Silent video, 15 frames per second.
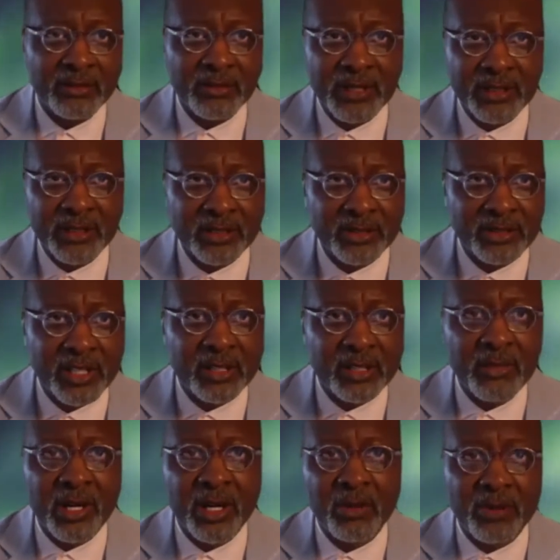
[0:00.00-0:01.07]
at the
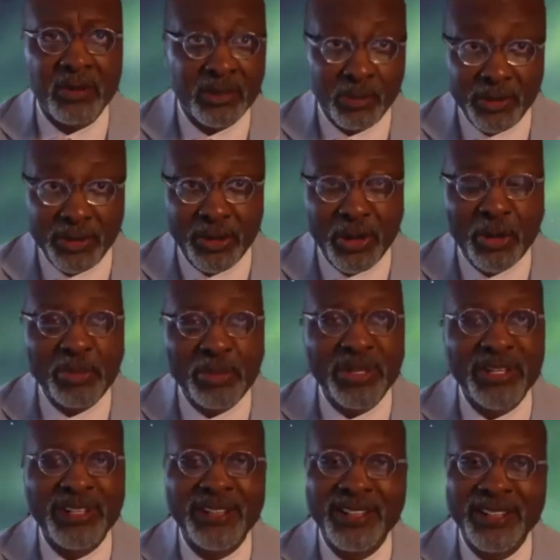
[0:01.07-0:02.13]
cinema when they're
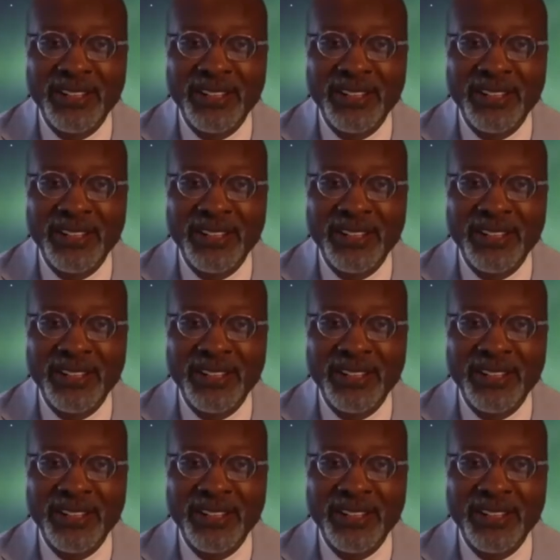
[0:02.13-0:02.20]
open.